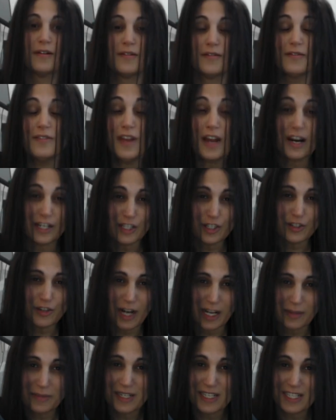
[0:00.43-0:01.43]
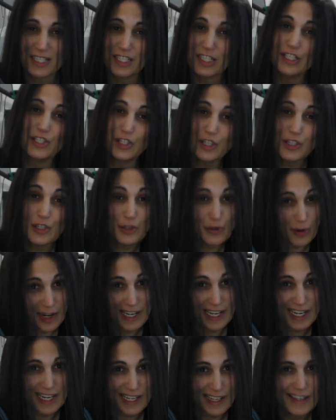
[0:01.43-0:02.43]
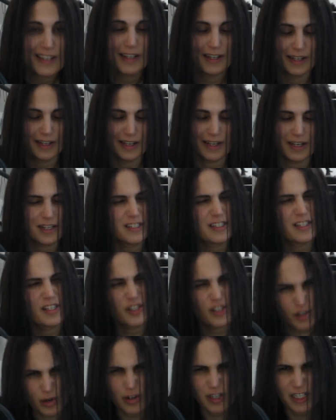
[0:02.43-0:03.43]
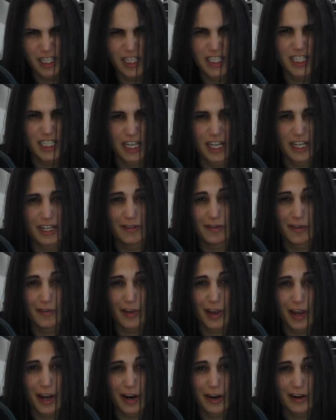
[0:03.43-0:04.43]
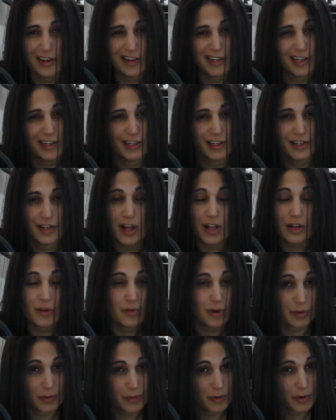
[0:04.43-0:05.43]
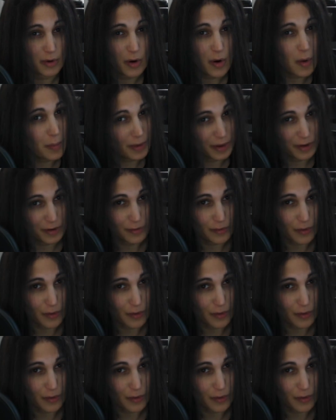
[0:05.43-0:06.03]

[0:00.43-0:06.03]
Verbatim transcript: VR treadmills in 220. It's a sordid state of affair, not what we were hoping